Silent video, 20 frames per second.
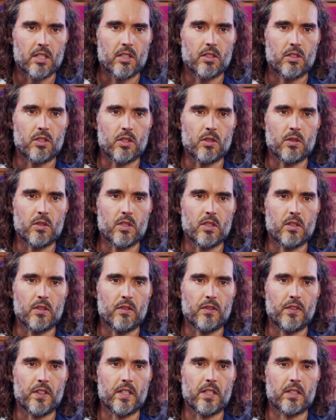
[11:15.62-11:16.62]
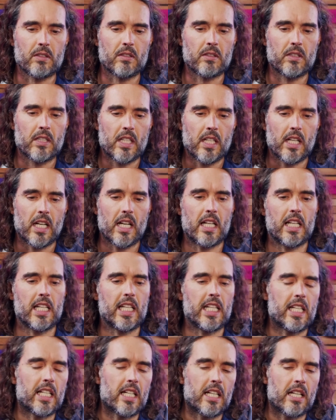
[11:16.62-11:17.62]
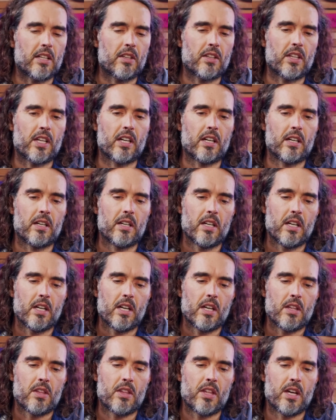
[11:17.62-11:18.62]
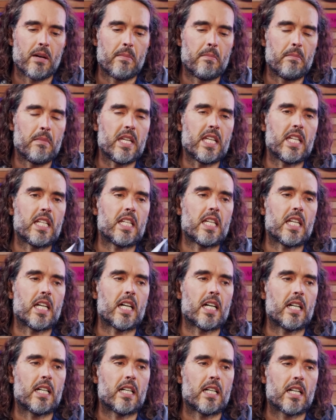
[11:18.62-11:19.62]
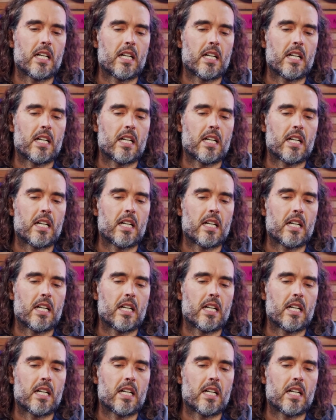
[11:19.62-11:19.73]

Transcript: Do you feel, Alina, that the media